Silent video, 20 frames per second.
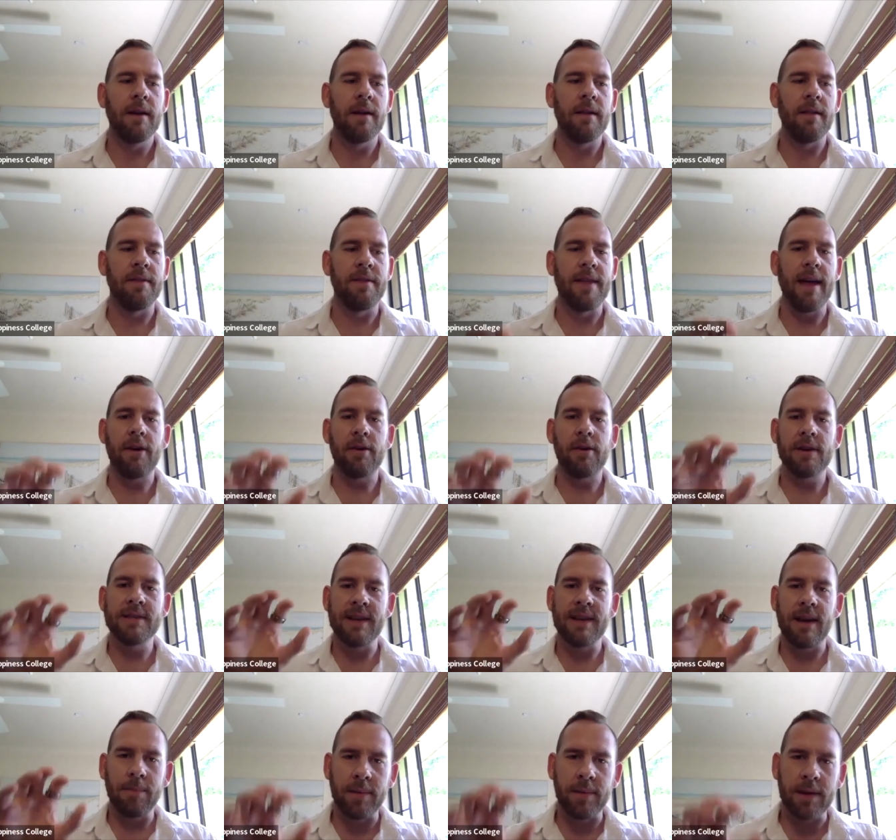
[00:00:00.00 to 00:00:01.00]
there is
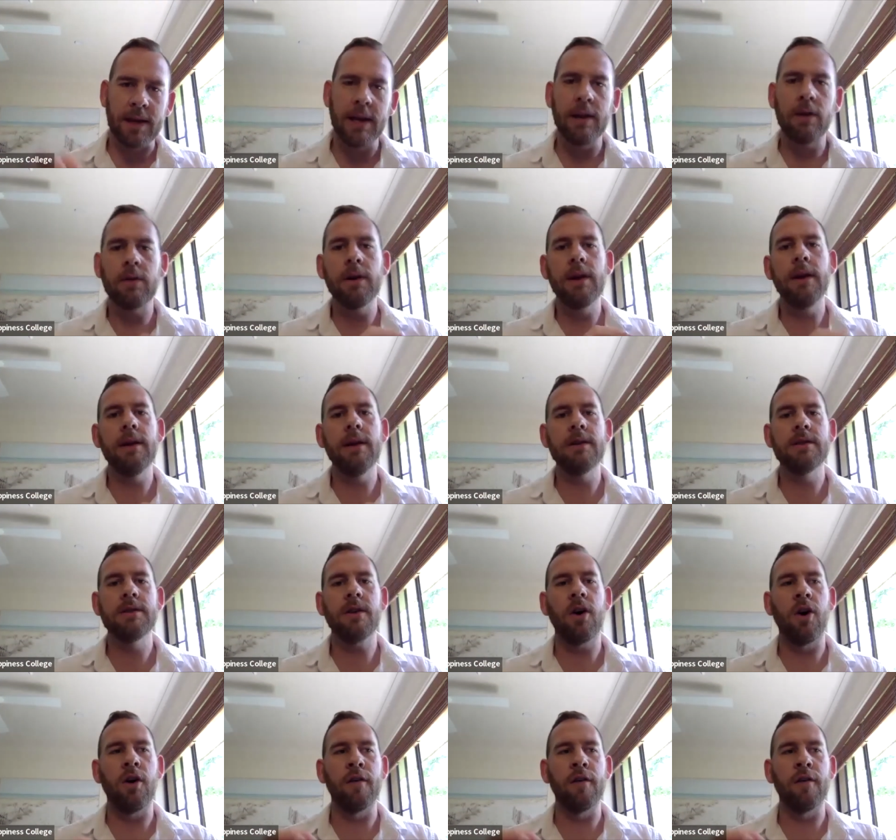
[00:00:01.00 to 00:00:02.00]
a period
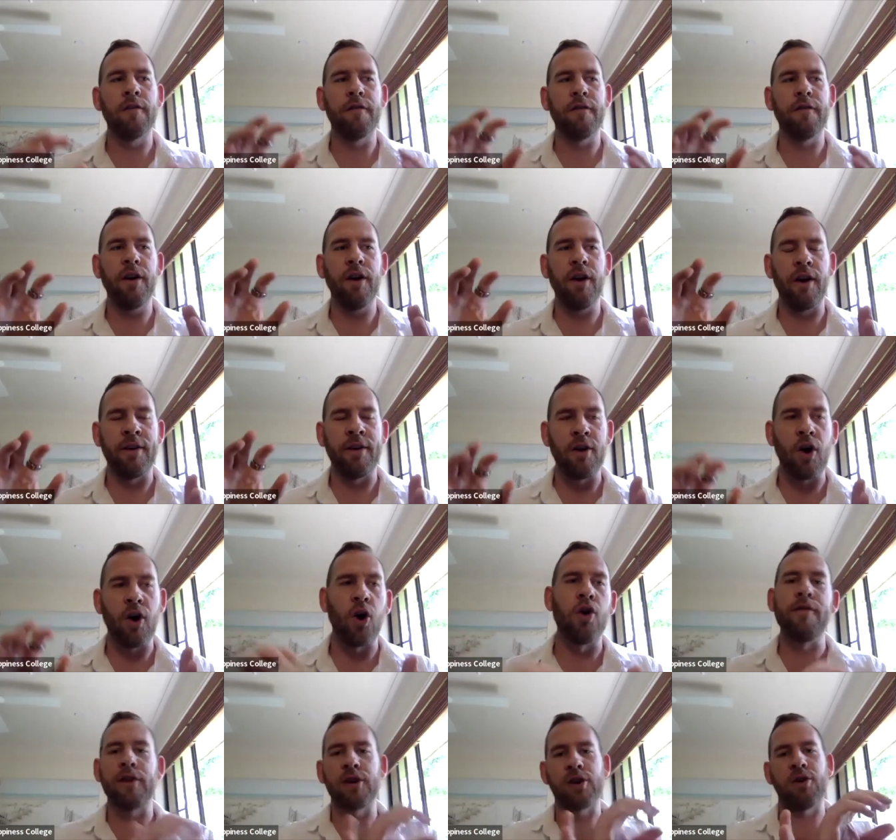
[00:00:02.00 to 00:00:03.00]
of an
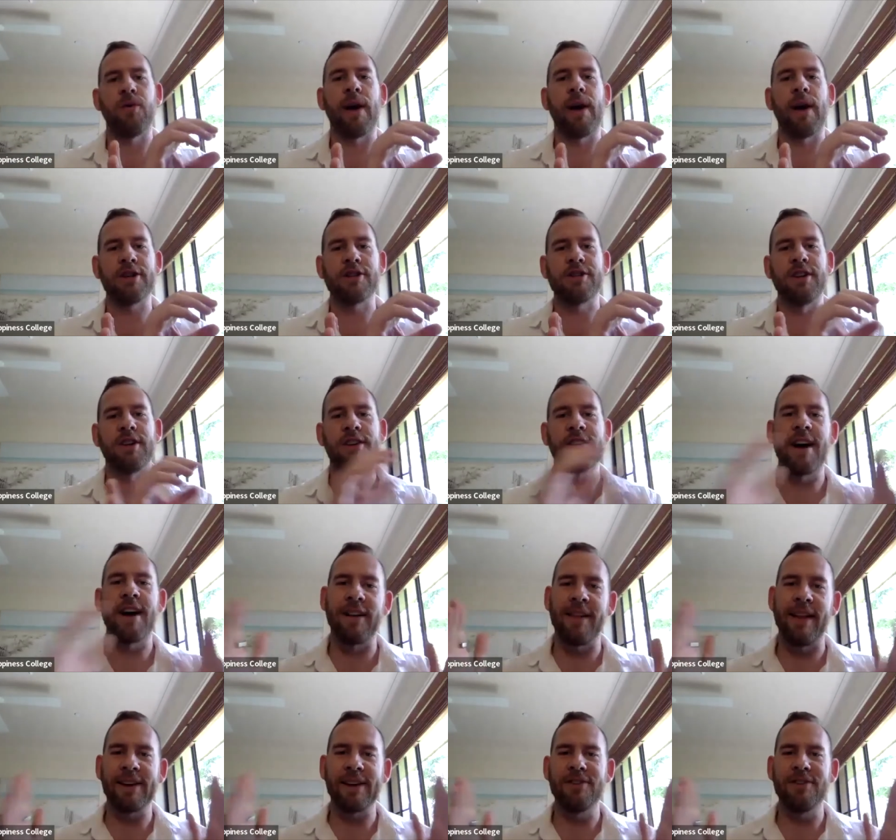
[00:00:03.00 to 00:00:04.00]
overcorrection, kind
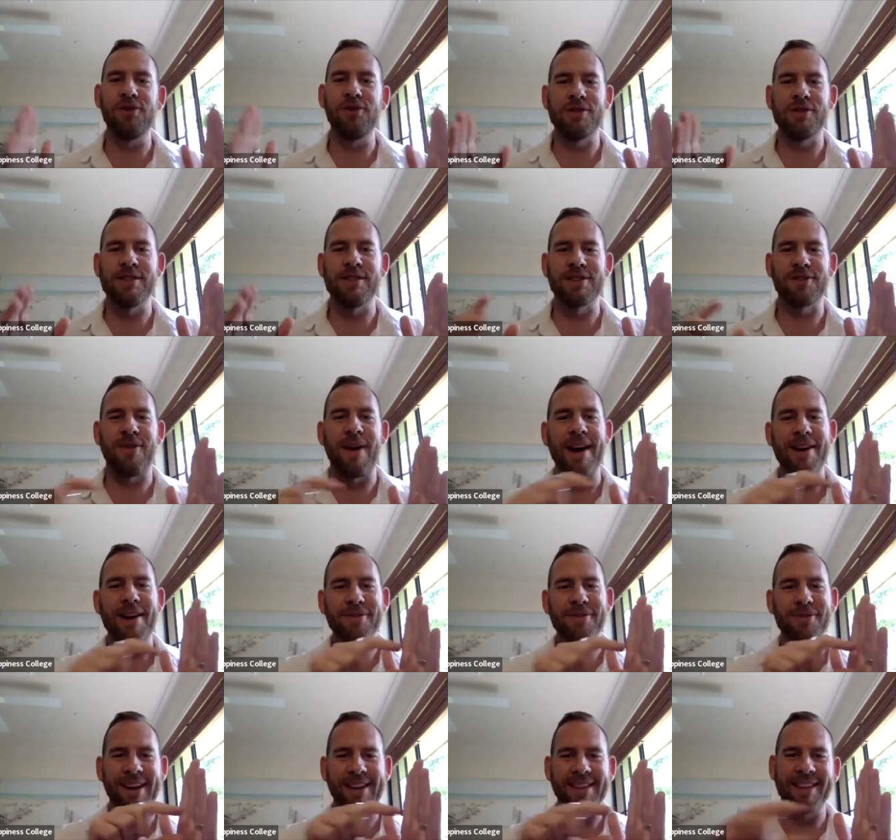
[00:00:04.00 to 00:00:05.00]
of like Newton's
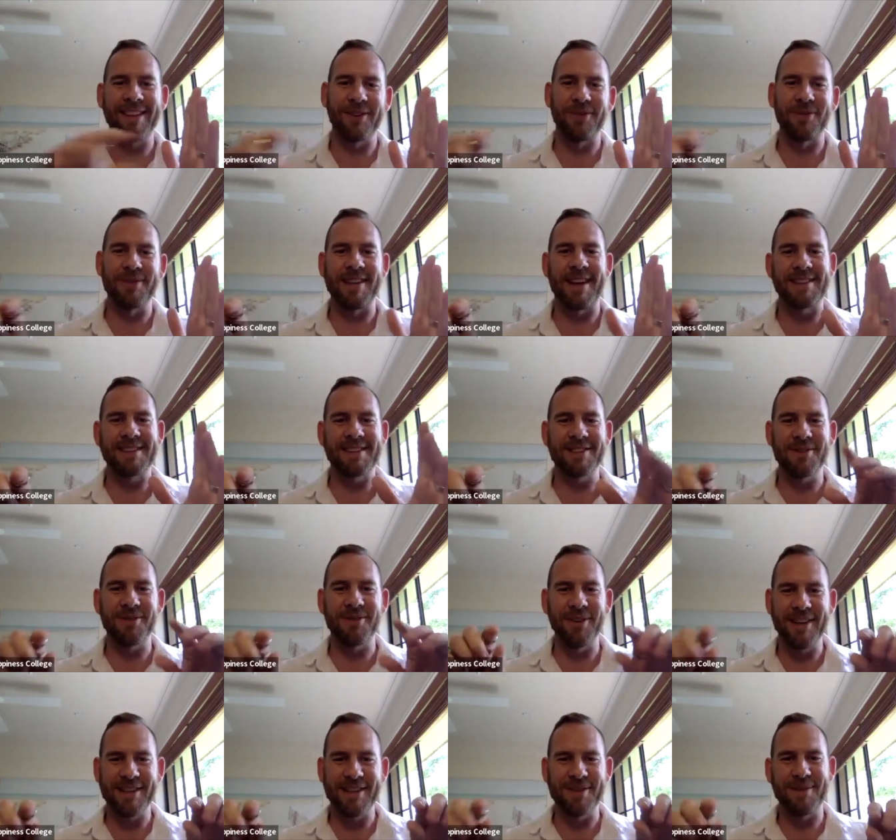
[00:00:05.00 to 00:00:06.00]
cradle, like the little desk
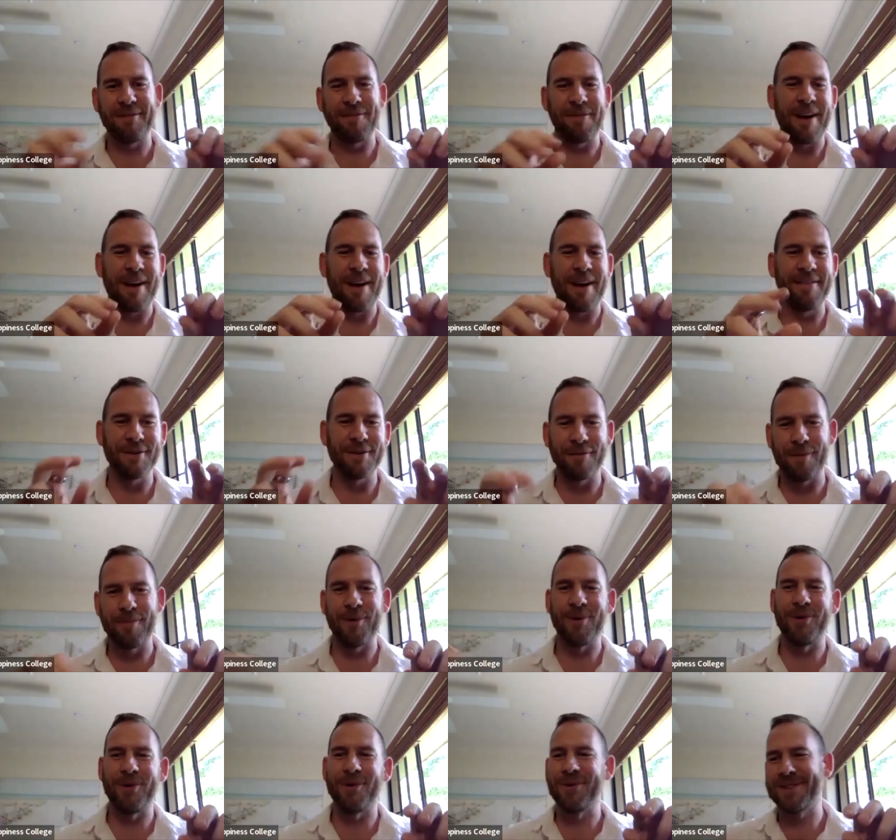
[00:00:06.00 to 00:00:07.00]
toys with the five silver
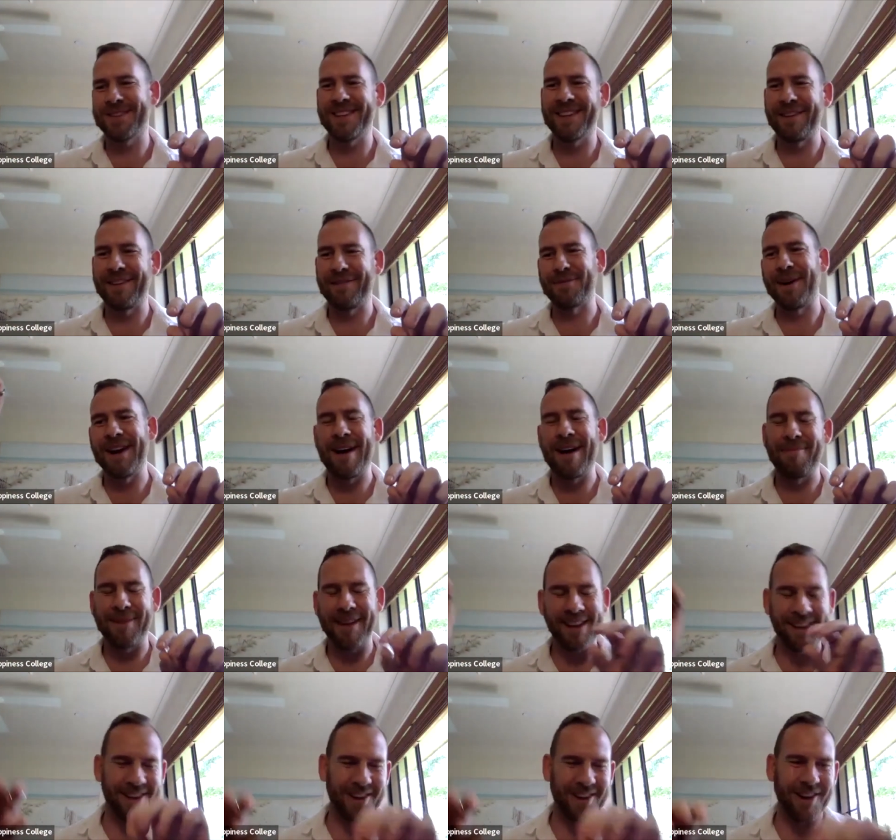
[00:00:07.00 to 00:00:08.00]
balls. You lift one up,
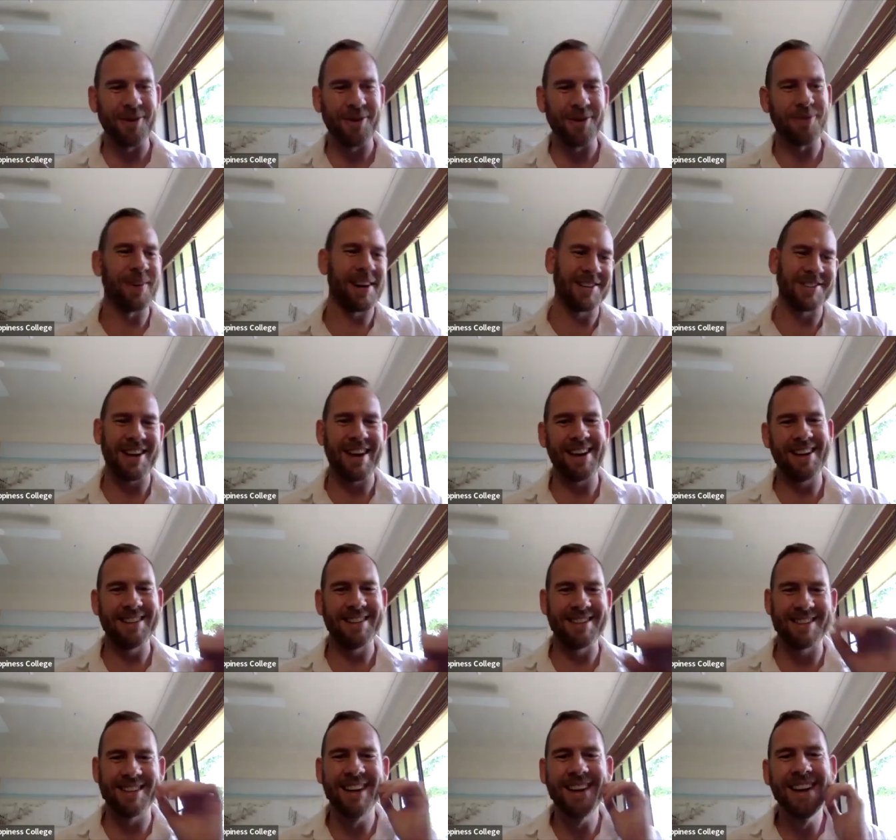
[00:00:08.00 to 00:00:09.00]
let go, it
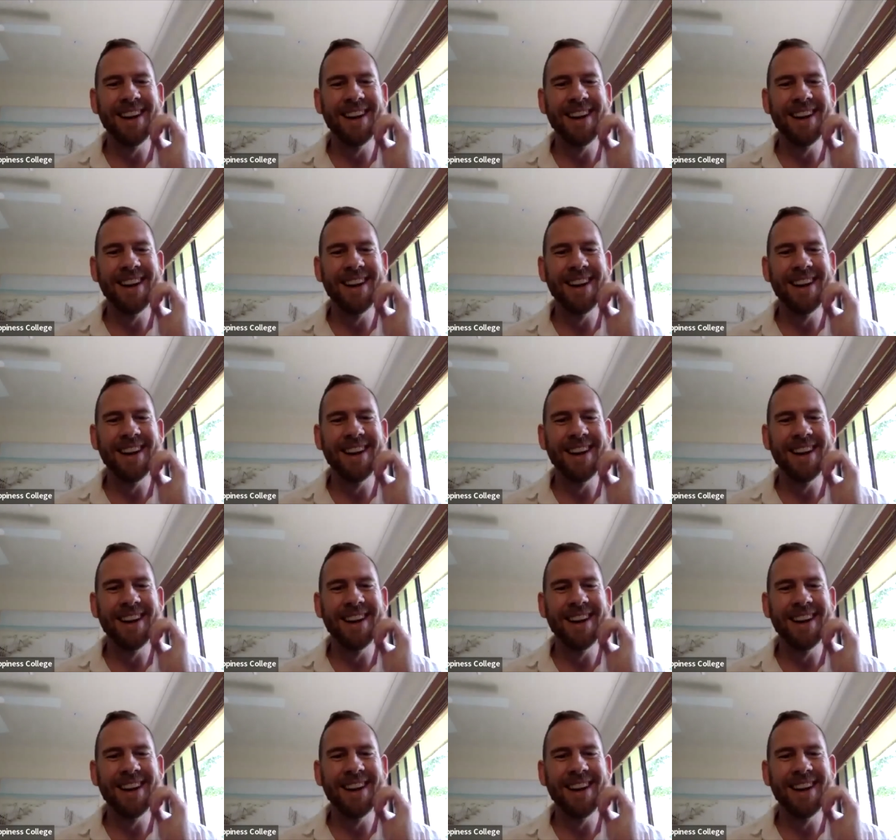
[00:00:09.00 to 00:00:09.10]
ricochets.